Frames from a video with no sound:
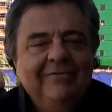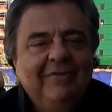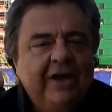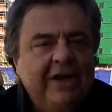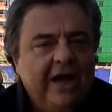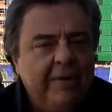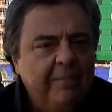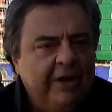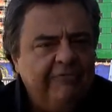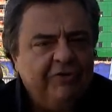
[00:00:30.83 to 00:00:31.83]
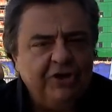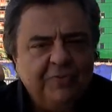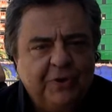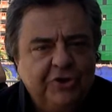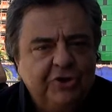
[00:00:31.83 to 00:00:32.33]
finding out my
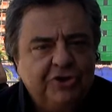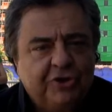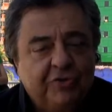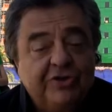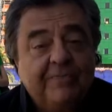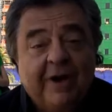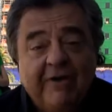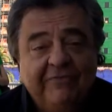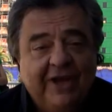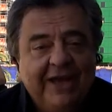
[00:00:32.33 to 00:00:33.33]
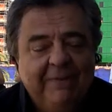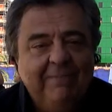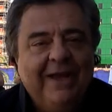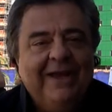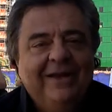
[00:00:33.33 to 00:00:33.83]
first producer was a mafia
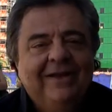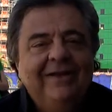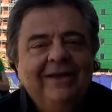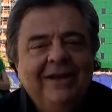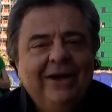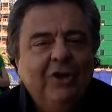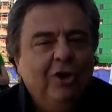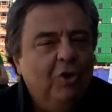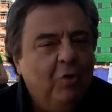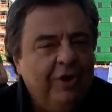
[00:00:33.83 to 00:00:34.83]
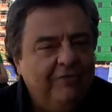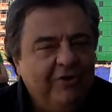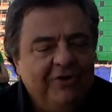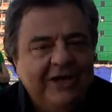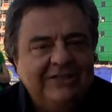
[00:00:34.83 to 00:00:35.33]
hitman, and all the
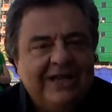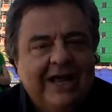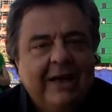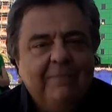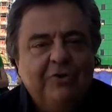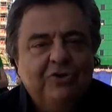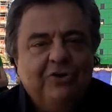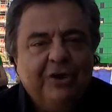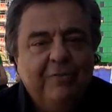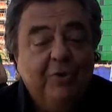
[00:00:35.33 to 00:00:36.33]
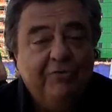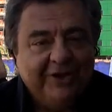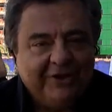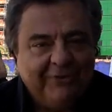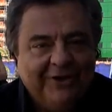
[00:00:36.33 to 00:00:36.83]
wonderful things that happened during a
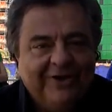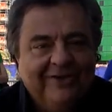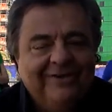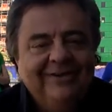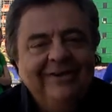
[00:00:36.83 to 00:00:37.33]
movie career.